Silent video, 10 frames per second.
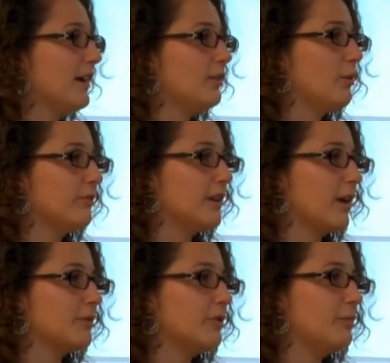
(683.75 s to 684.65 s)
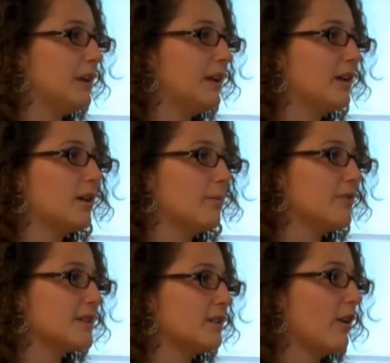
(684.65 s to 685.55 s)
and hopefully come to a meeting, come
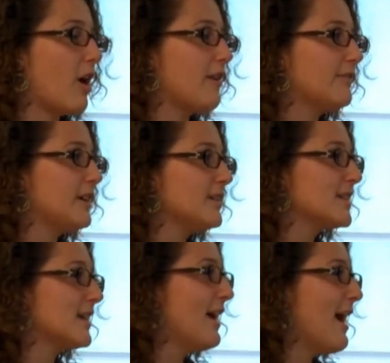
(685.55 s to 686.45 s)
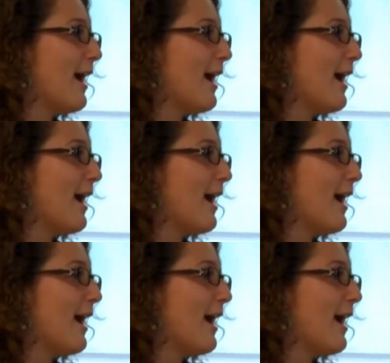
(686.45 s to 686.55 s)
visit our office.